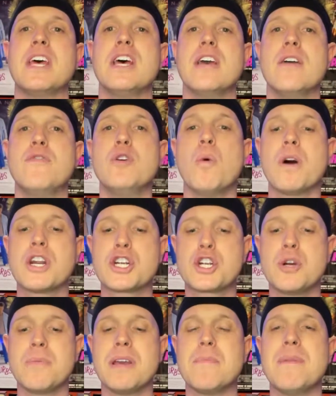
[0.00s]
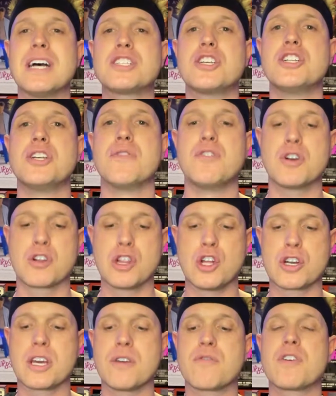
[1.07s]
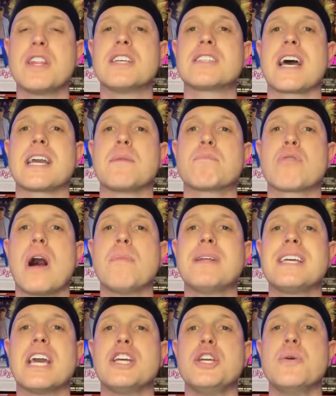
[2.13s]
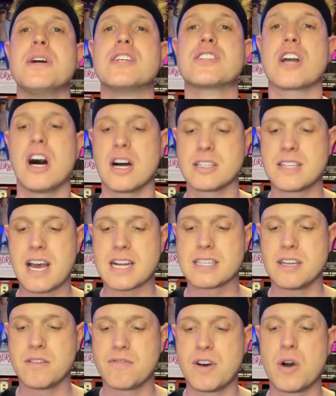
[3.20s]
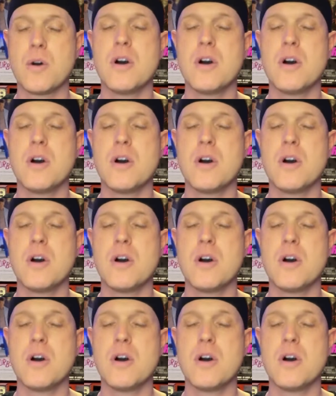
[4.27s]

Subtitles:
If you want to shoot me a message if you're looking for this, I can probably get you his contact info.